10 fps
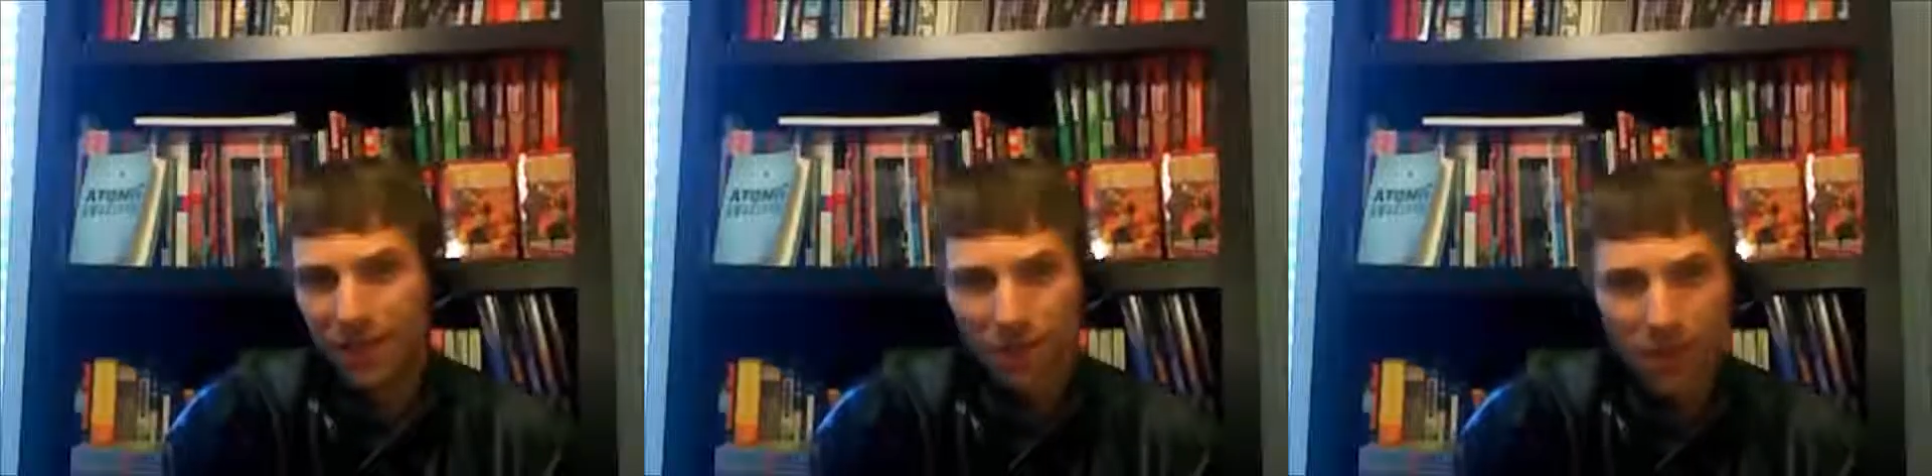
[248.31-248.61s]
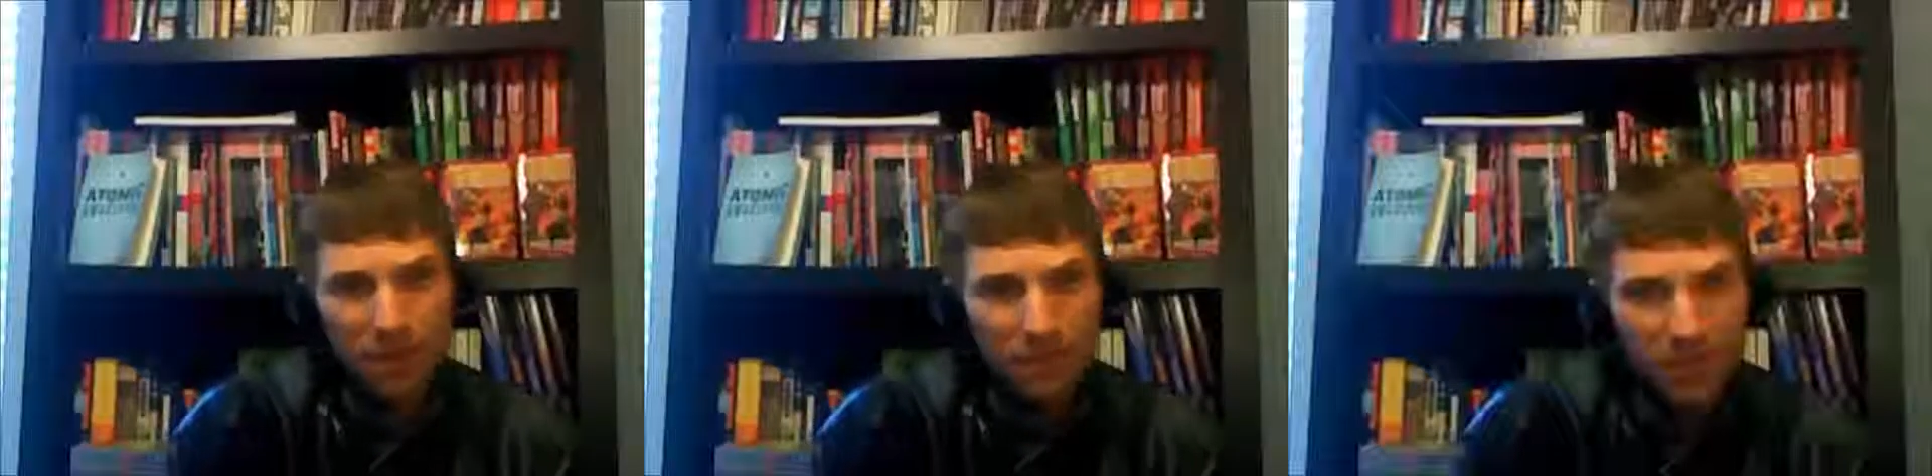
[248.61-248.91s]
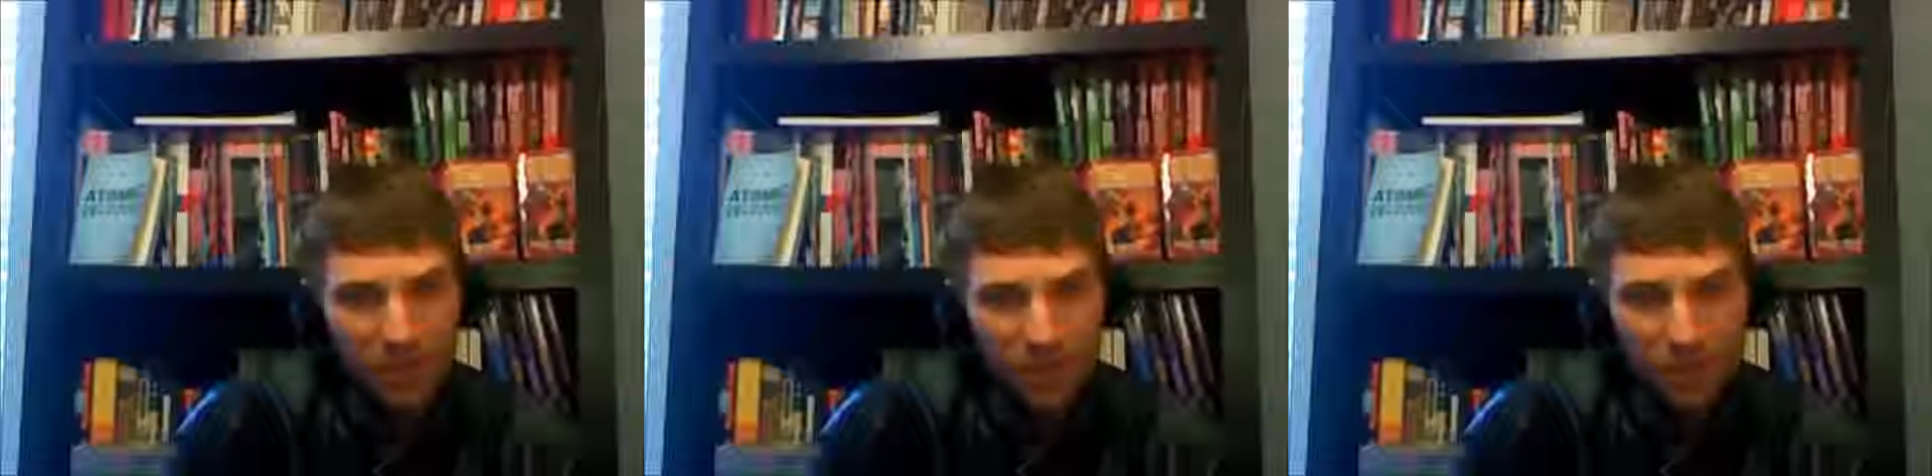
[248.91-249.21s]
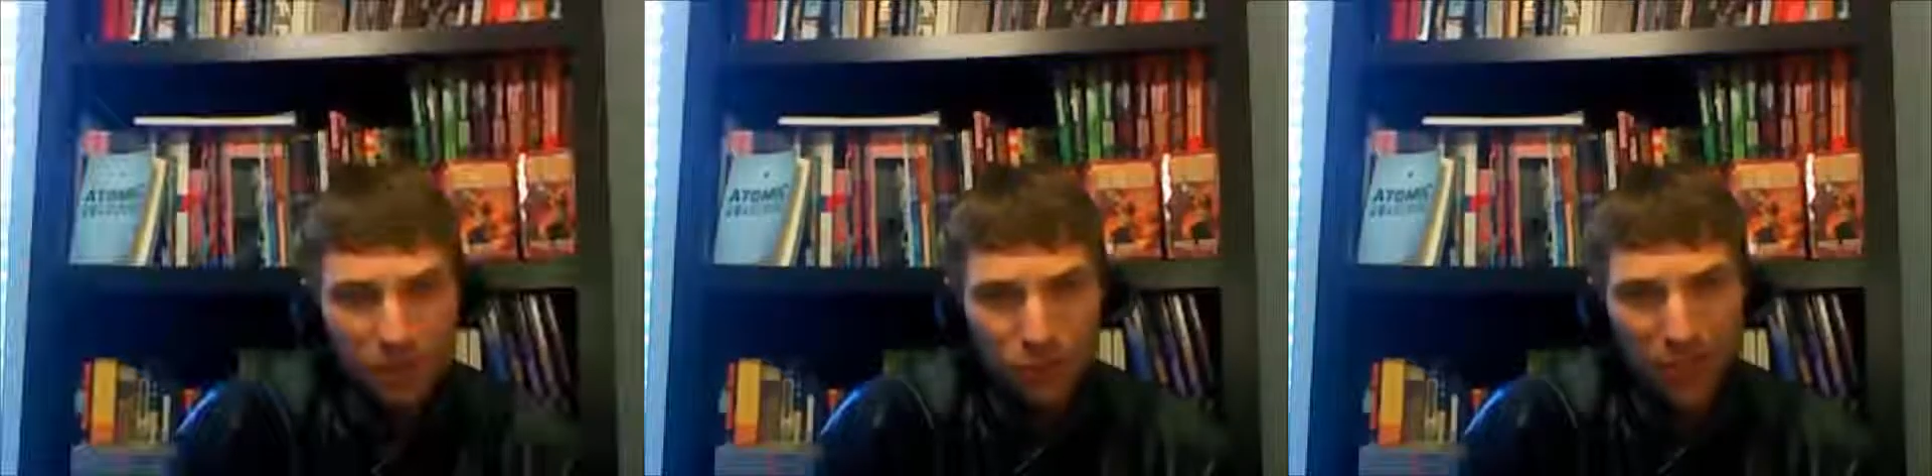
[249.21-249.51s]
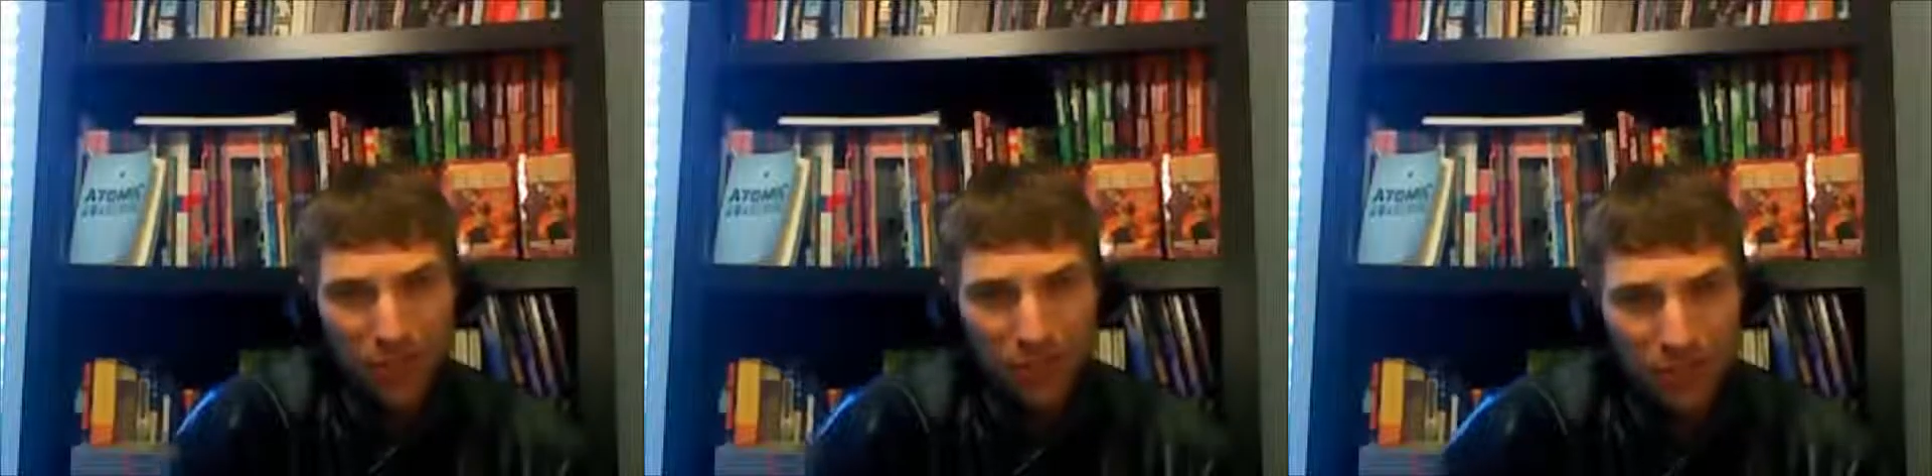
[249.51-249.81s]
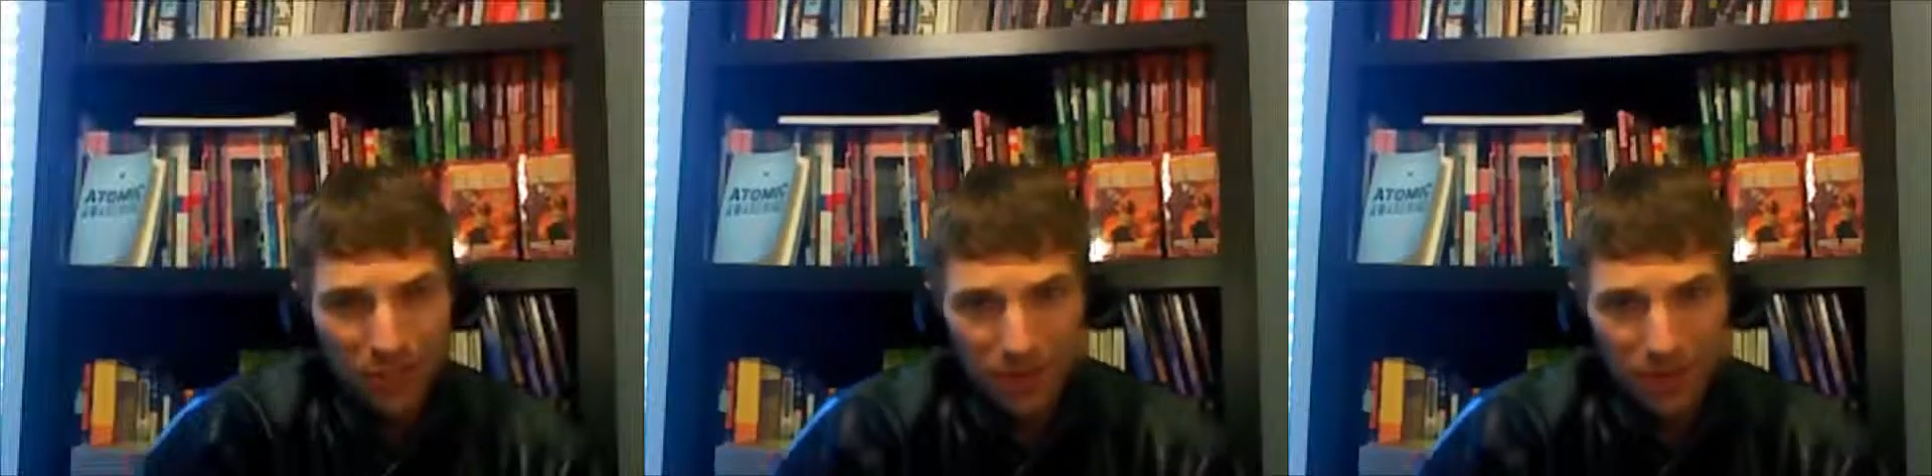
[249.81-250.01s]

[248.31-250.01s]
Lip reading: The creative team hasn't changed,